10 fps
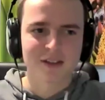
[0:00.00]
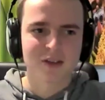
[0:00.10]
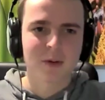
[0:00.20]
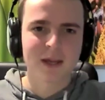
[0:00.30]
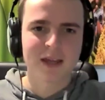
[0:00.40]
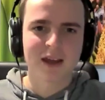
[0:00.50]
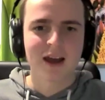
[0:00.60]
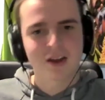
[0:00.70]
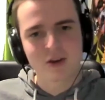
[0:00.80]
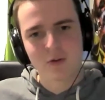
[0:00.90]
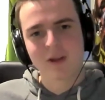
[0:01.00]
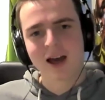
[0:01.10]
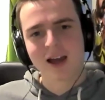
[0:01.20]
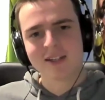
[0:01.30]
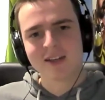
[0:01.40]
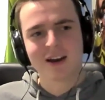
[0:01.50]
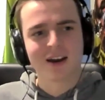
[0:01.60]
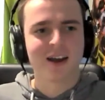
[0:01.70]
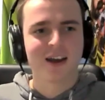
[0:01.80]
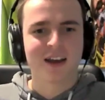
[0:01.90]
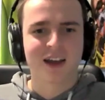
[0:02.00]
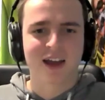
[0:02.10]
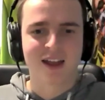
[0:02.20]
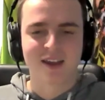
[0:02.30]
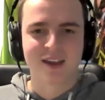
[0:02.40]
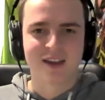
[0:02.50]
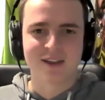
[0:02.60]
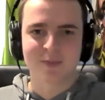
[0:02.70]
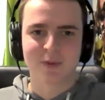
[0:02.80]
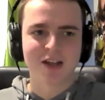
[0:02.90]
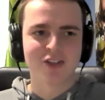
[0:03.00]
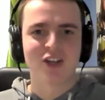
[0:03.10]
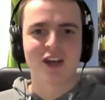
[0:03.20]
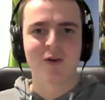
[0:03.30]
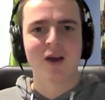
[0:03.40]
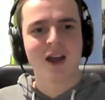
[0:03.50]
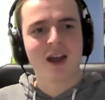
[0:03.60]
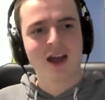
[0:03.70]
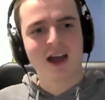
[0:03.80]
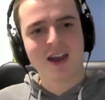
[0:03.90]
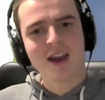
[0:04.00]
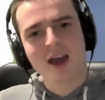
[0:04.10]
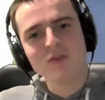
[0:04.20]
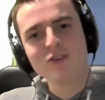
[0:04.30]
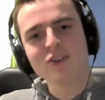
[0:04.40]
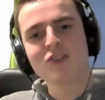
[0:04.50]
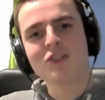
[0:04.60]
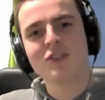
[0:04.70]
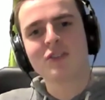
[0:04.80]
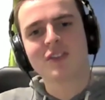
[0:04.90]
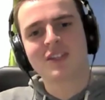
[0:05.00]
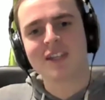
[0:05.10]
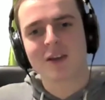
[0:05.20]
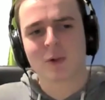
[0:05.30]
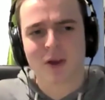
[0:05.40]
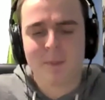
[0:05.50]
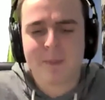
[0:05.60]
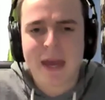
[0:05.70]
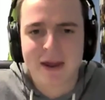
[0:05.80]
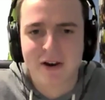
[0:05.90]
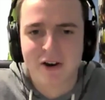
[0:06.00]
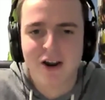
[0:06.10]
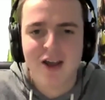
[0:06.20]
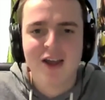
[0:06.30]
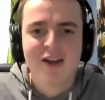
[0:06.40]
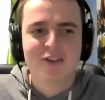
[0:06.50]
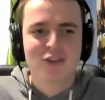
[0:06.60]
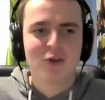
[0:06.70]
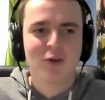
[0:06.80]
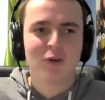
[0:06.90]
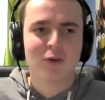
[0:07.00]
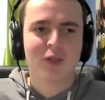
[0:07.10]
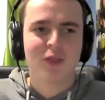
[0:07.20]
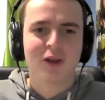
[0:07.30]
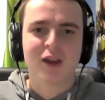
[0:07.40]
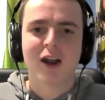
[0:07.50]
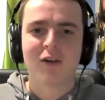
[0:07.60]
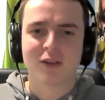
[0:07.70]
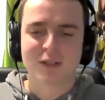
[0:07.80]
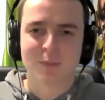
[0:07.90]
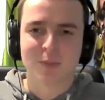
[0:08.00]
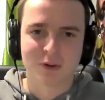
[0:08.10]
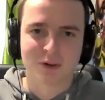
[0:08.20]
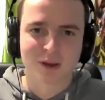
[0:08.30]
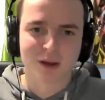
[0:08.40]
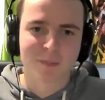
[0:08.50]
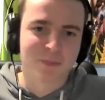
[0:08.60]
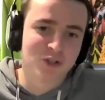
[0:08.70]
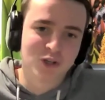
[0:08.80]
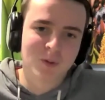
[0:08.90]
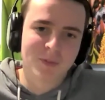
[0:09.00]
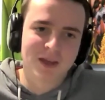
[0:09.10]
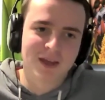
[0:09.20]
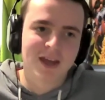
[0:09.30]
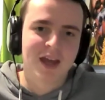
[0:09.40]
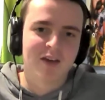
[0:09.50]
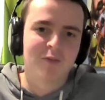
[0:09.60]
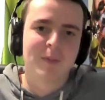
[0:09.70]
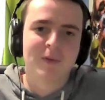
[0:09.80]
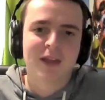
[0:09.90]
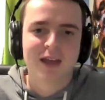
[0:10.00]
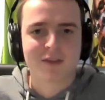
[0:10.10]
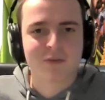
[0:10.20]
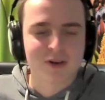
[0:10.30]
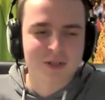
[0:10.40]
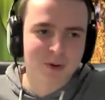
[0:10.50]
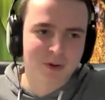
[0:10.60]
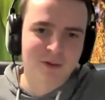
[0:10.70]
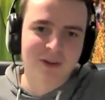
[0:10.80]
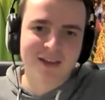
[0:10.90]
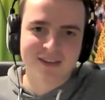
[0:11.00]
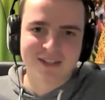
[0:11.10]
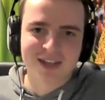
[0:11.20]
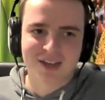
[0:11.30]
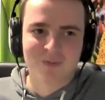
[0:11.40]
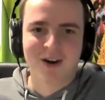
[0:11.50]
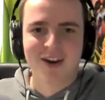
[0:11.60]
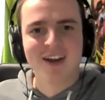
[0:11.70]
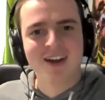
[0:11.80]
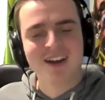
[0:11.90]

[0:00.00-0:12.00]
that's quite a cool idea, and it's branching out. And how does the sequel compare to the current book? And presumably, if people like the first book, they'll like the second one.